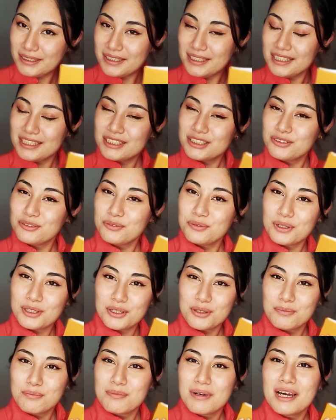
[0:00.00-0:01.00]
It's one
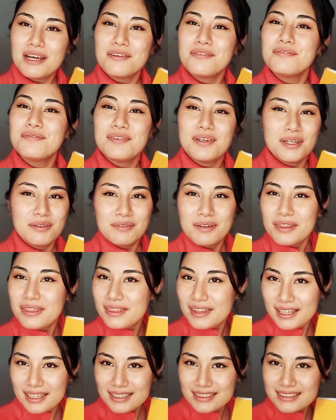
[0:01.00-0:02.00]
of my favorite
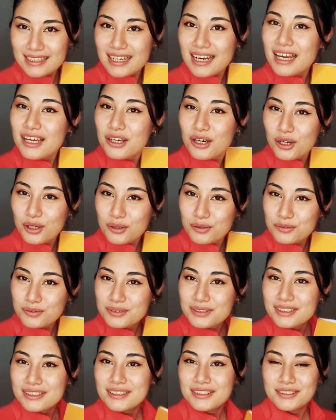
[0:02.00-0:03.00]
things that I own,
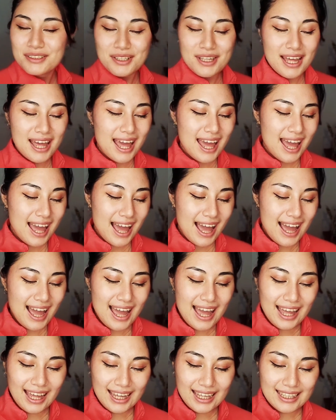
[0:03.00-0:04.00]

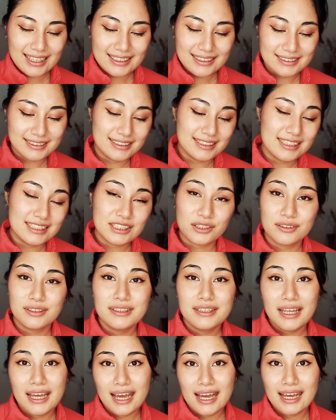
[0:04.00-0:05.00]
and this already
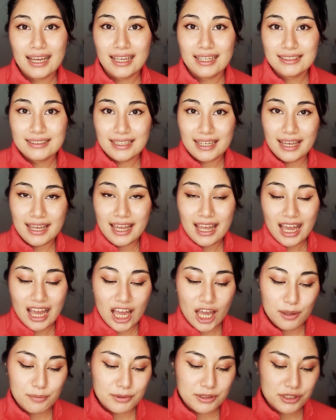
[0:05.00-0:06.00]
has a
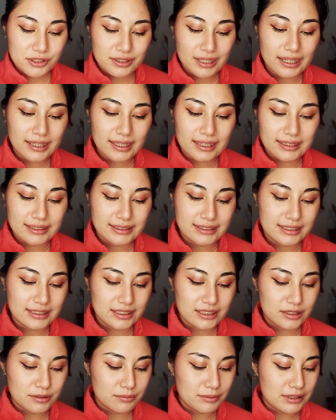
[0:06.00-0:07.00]
habit tracking
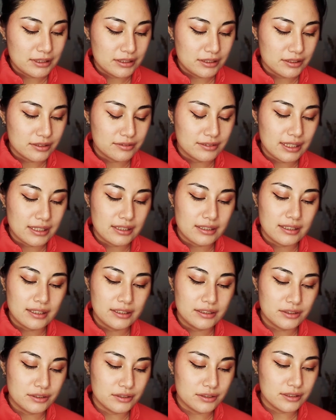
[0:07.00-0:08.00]
system integrated
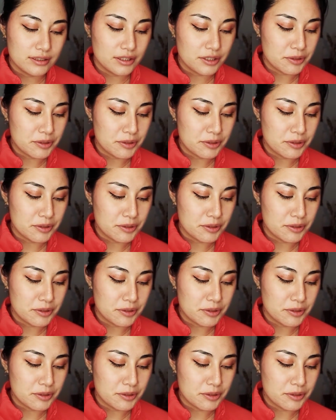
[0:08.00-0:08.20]
into the